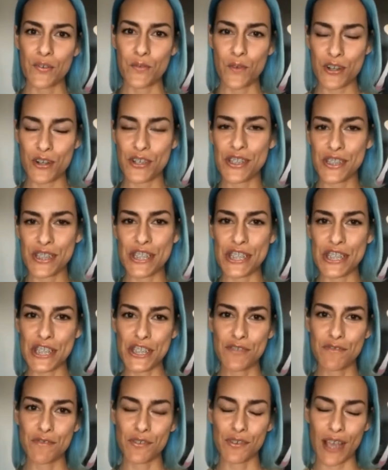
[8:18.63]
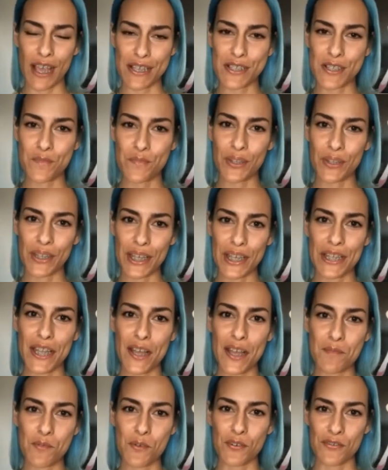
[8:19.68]
watching this interview has completed
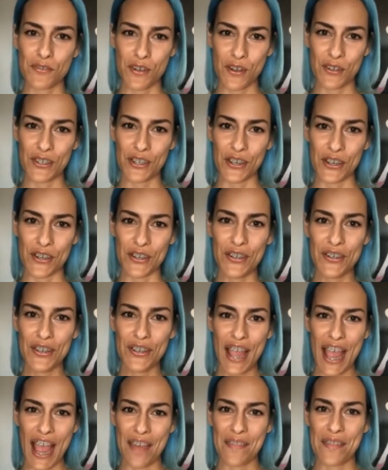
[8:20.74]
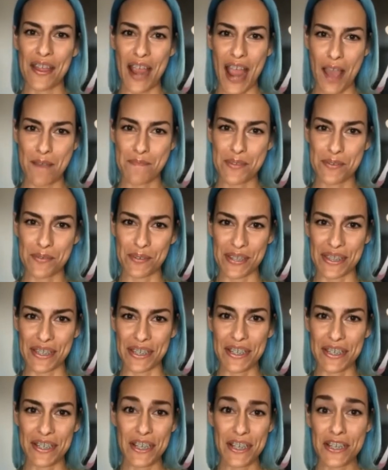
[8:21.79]
their portfolio and they're happy with
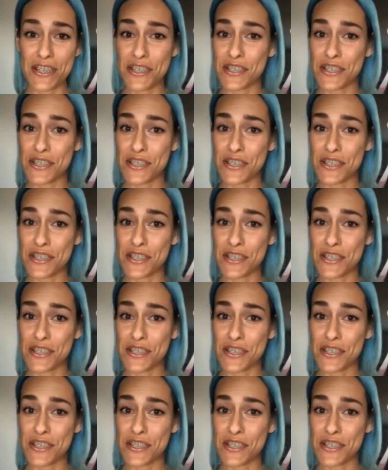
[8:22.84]
it,